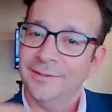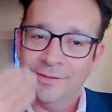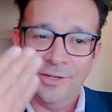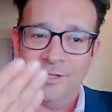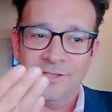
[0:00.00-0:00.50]

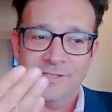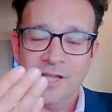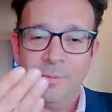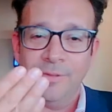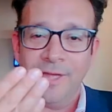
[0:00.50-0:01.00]
you can just
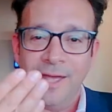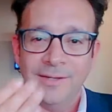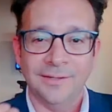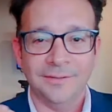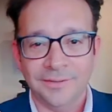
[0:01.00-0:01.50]
double
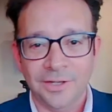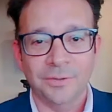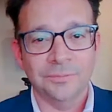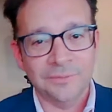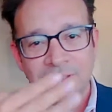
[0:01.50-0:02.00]
that and you
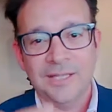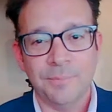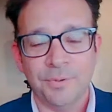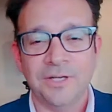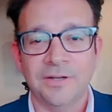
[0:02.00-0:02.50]

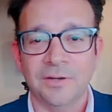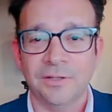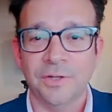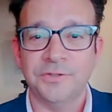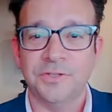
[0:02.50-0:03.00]
get pretty darn
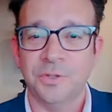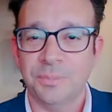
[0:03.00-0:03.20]
close to it.